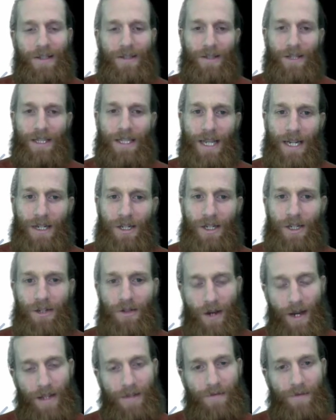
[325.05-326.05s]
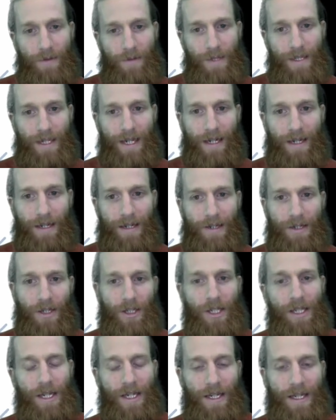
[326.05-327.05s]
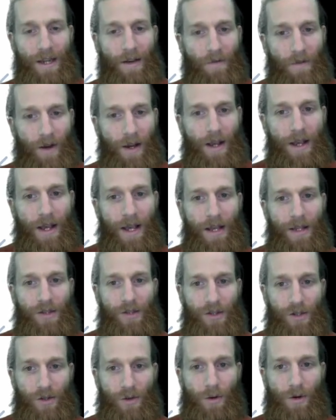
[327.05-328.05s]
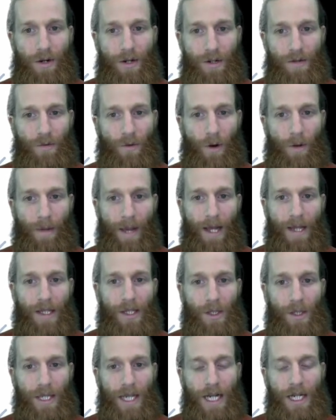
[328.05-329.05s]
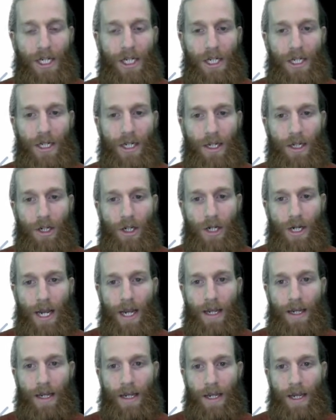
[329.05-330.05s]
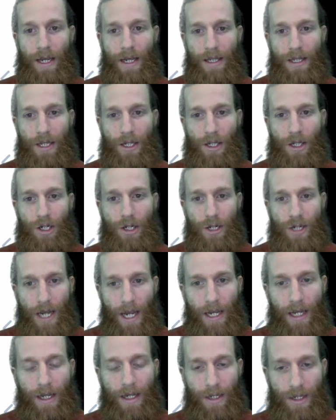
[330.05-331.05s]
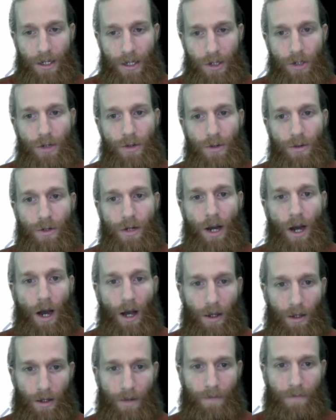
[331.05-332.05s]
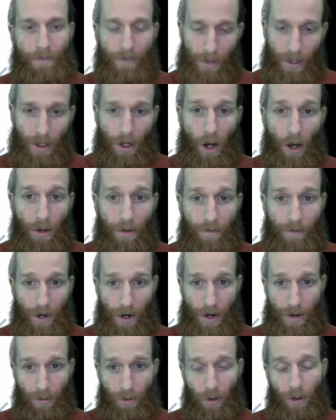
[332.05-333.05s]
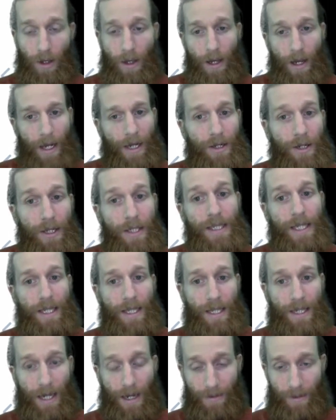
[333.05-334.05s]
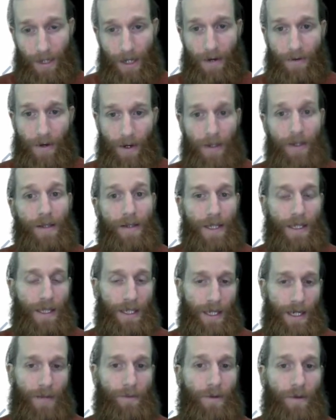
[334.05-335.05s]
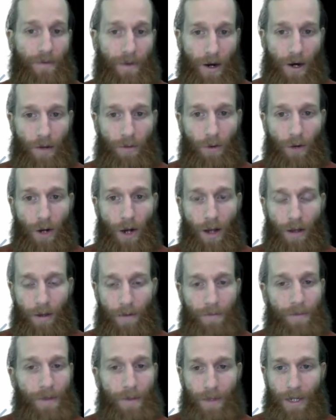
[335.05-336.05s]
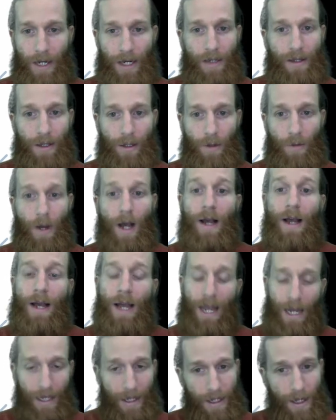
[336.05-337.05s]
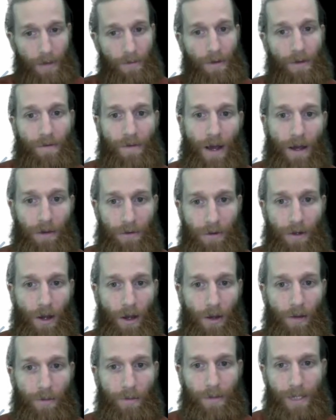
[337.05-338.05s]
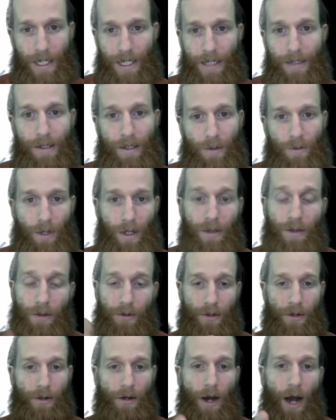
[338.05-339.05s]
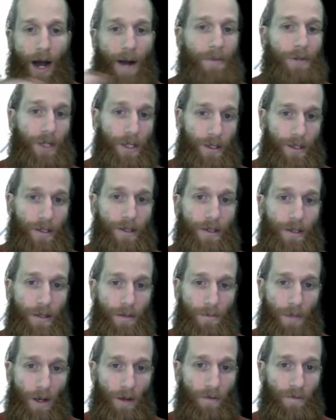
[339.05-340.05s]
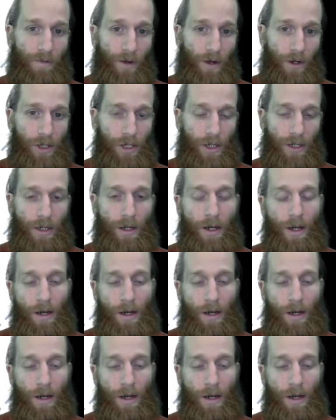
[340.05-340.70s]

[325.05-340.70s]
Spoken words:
So this actually transforms the data into just a different storage format. So it's actually going to create a new column called variable, and you can set the name of that, right? You can set the name of the variable column to be anything you want, and the name of the value column to be anything you want. Those are options to the melt function.